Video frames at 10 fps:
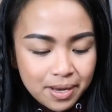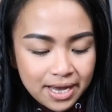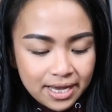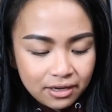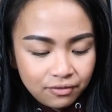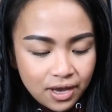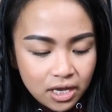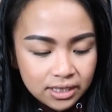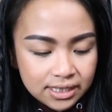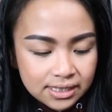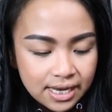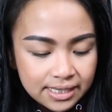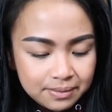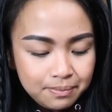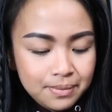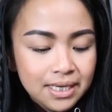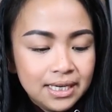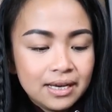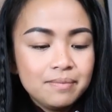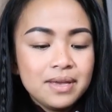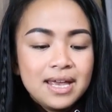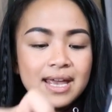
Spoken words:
by NFL in a size medium,